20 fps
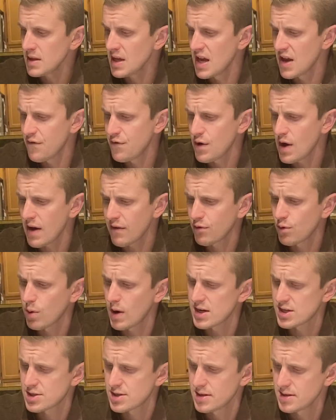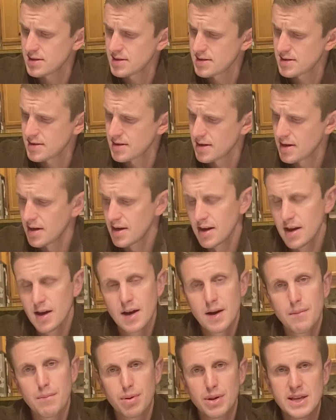If you have questions,
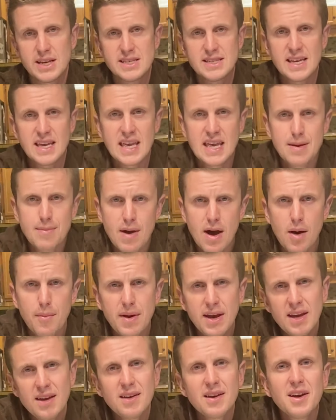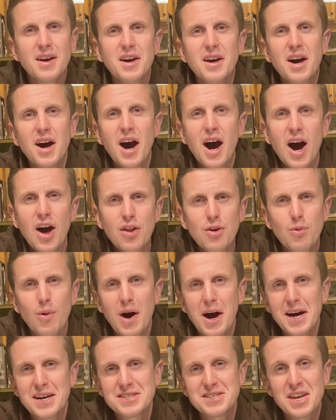please email me.
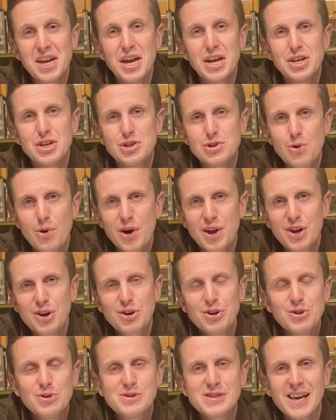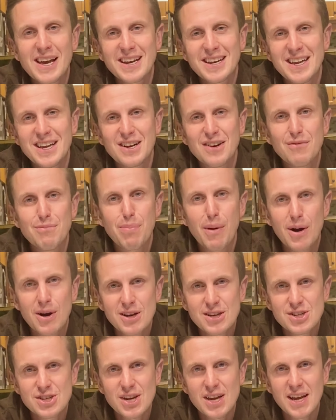Otherwise, enjoy your new technique of
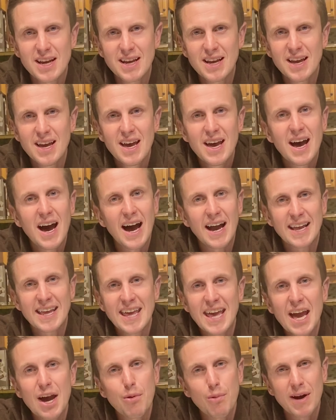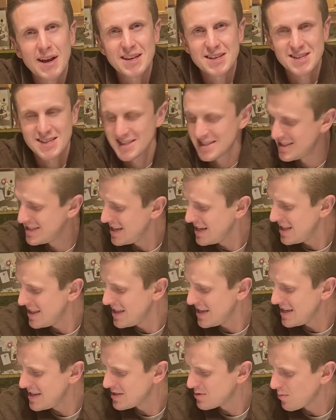burnishing. I can't wait to see
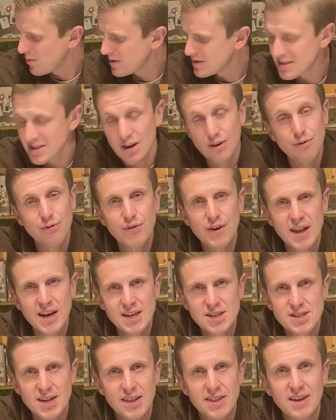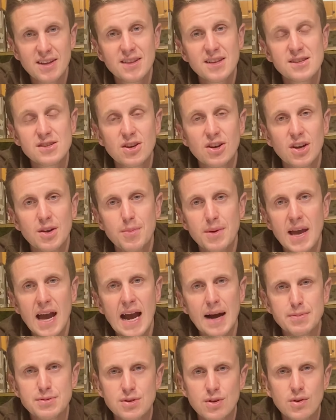these once they're finished. I think these are going to be
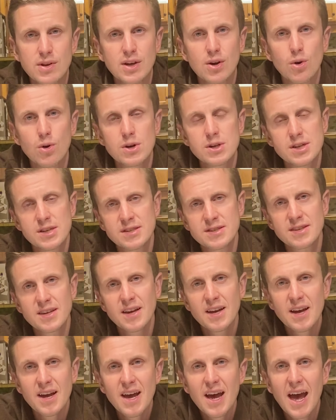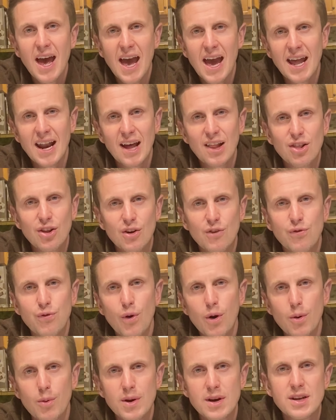absolutely gorgeous, and I look
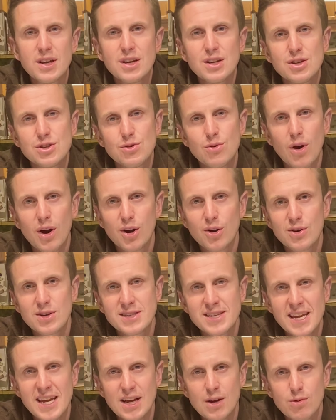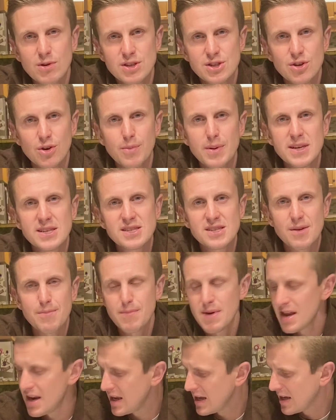forward to our critique, which you'll be
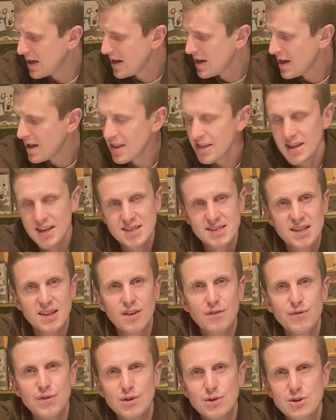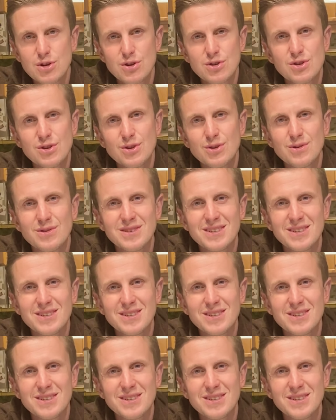submitting these in the future to.